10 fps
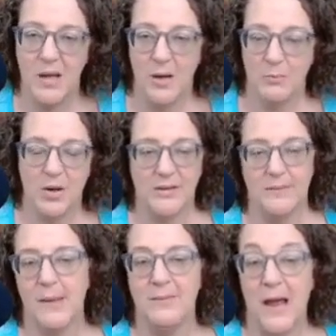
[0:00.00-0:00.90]
broken
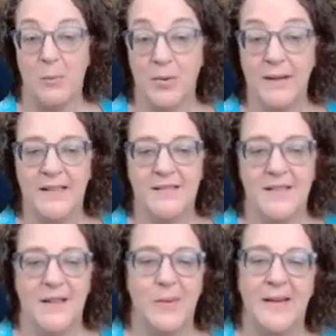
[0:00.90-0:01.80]
them down
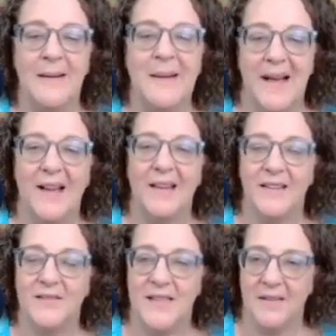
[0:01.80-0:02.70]
previously, but
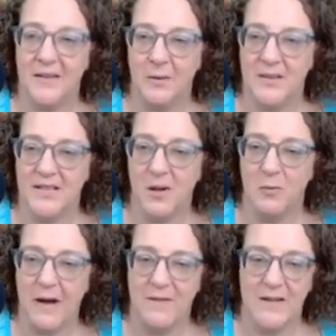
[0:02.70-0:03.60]
it definitely was a
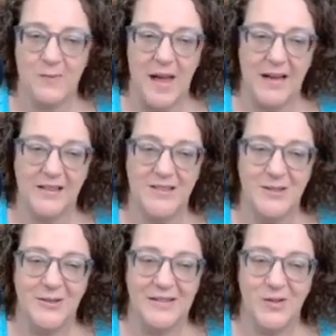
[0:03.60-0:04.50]
reference back
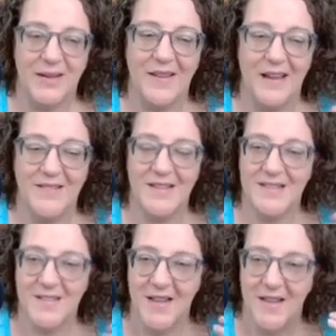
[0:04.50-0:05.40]
to. And so I like
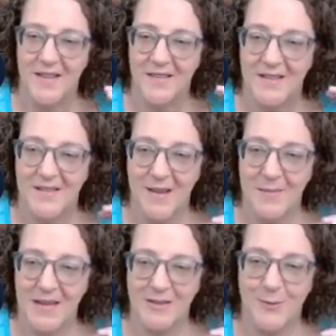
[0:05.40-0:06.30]
this
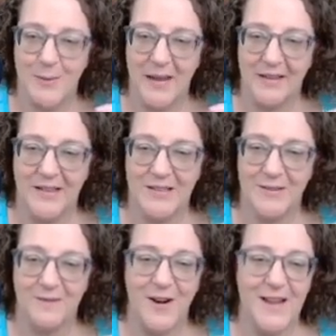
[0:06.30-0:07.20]
image for my
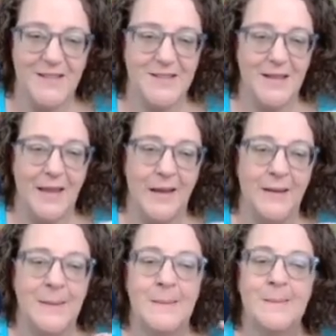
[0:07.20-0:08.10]
clinician friends,
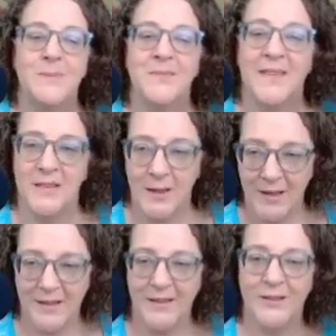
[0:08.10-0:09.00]
like
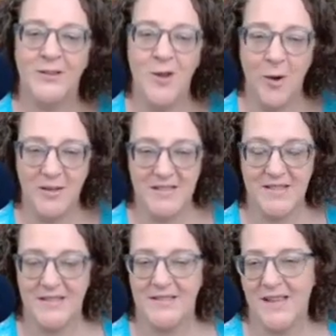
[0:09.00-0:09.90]
notice
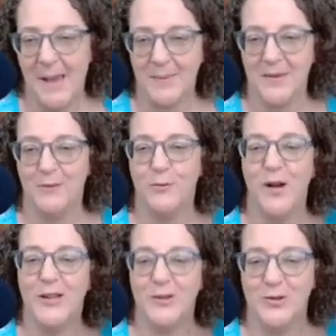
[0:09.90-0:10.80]
the depth of
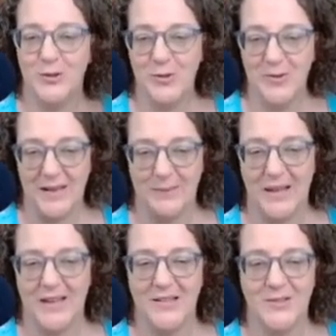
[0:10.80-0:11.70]
what you're doing,
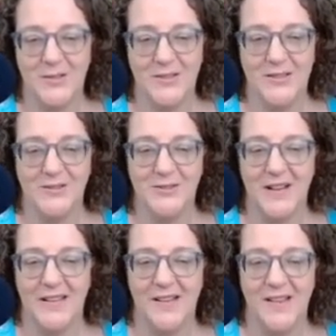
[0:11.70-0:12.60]
because you're still
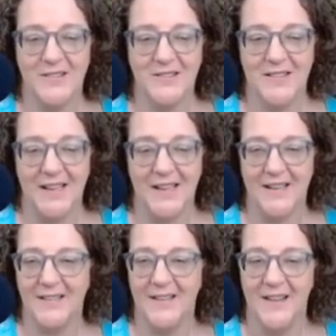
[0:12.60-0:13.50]
trying to
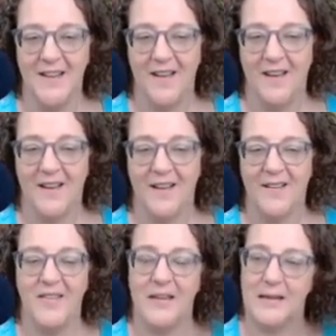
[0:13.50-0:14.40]
understand
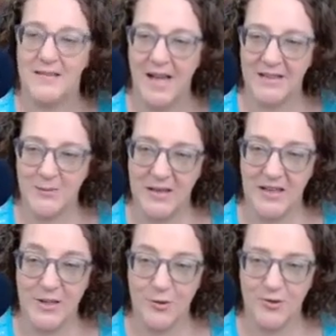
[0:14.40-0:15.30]
the attachment
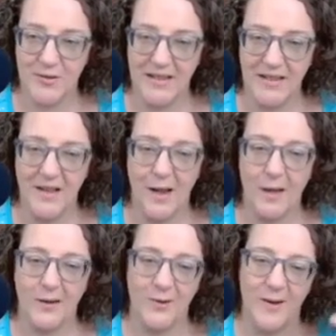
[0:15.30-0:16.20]
injury
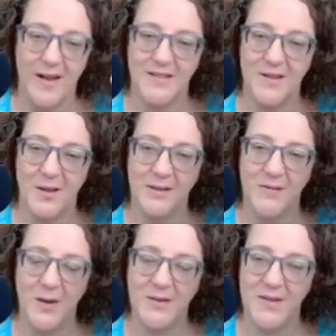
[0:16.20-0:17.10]
across all of
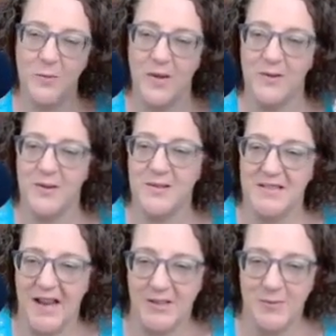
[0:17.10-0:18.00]
those and whether those
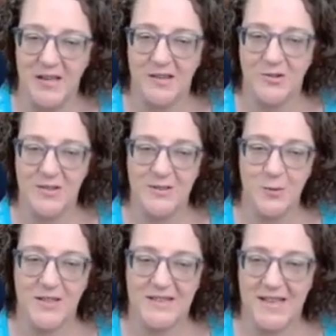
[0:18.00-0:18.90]
attachment injuries
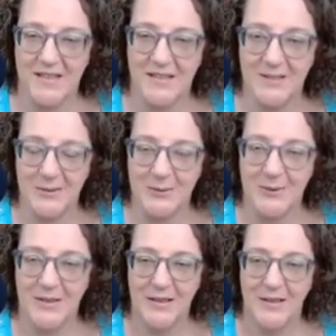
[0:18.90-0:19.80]
were attended
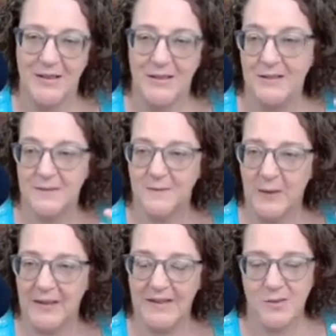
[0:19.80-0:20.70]
to
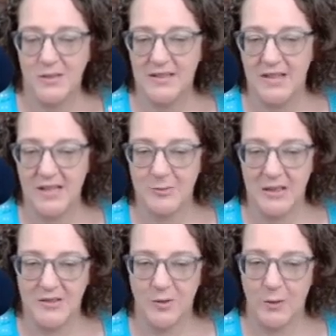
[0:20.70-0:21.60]
fully. So an attachment
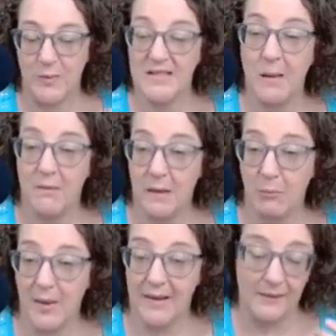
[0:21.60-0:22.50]
injury would be something
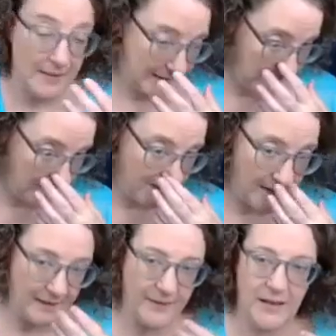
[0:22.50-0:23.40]
big like an
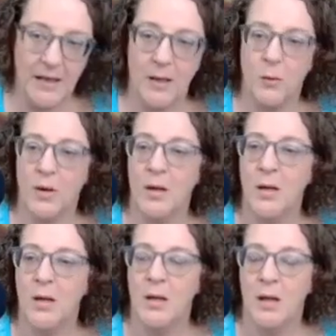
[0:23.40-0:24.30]
infidelity or
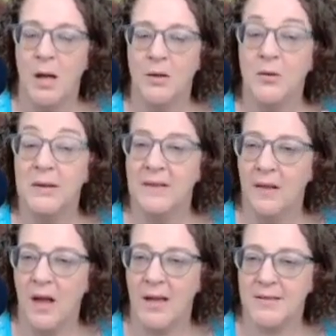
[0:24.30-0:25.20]
grief and
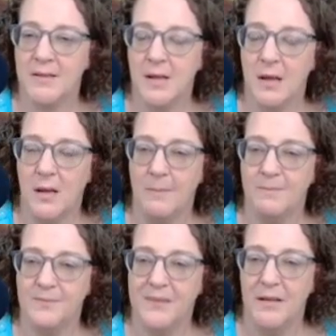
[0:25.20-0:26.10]
loss,
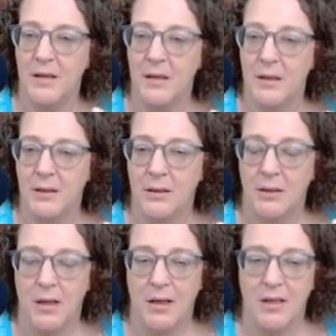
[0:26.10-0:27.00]

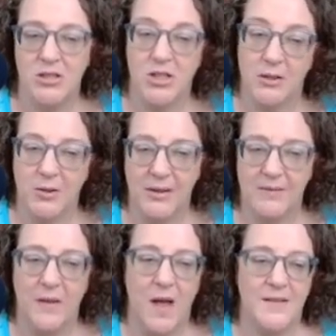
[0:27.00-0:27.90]
a shared grief
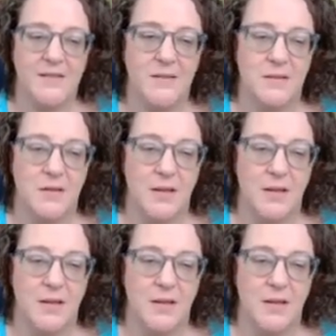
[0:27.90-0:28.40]
and loss,